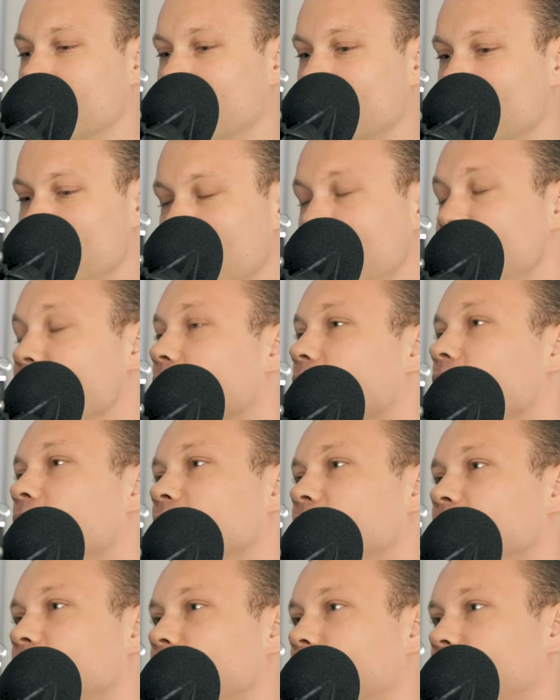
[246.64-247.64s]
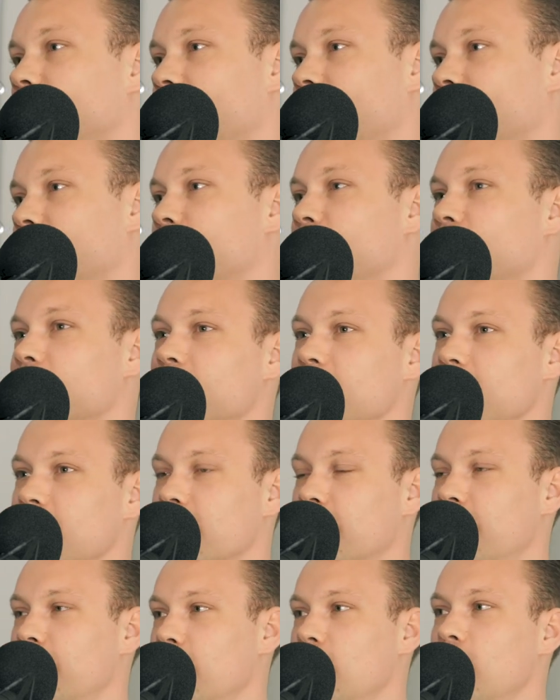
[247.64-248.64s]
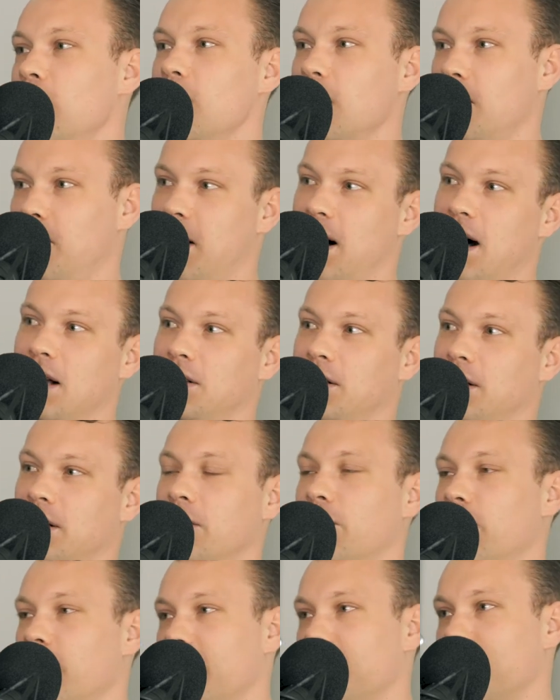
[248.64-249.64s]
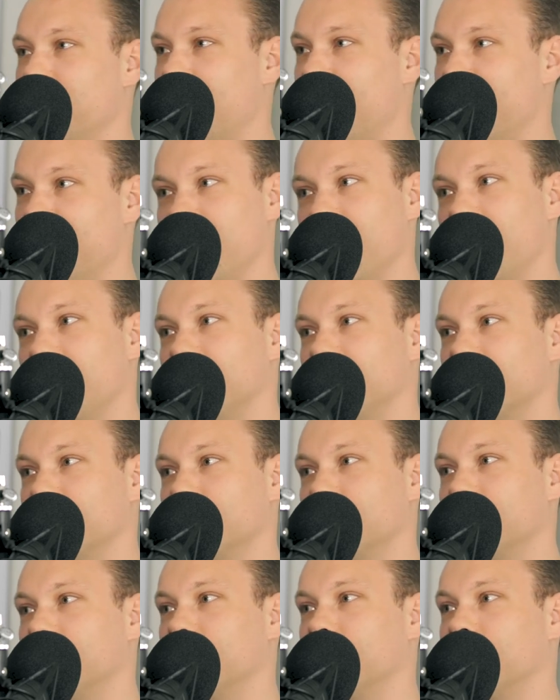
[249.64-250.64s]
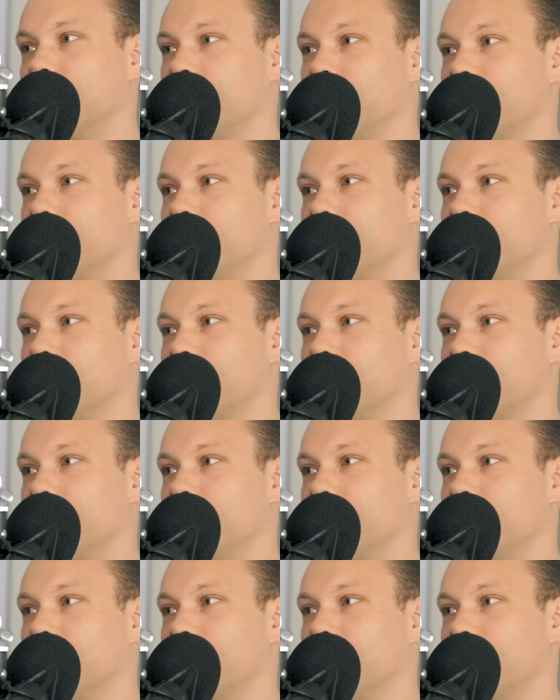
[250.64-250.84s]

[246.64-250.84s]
media content that has been either fully or partially created by an AI system.